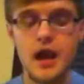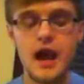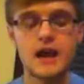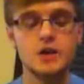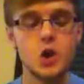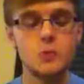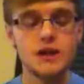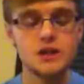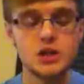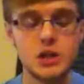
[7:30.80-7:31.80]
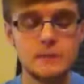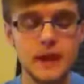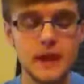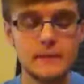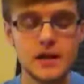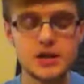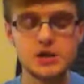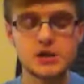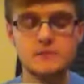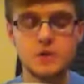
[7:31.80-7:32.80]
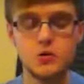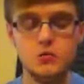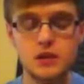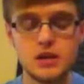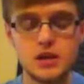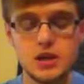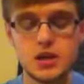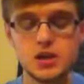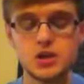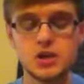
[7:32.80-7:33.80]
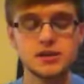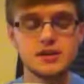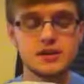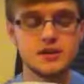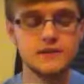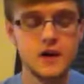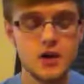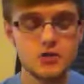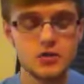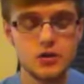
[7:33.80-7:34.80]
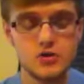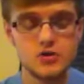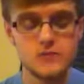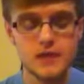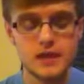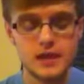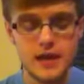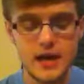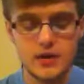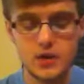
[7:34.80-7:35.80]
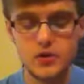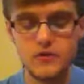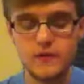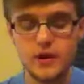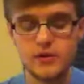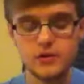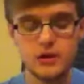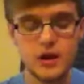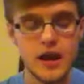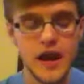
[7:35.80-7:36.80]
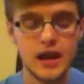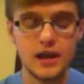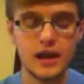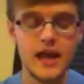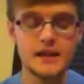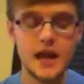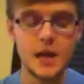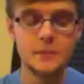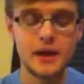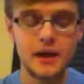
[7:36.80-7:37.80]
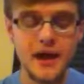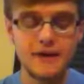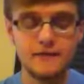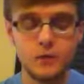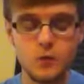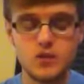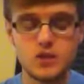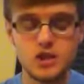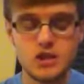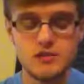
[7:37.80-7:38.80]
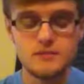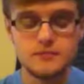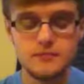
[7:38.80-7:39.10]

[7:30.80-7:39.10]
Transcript: I know my sheep and my sheep know me, just as the Father knows me and I know the Father, and I lay down my life for the sheep.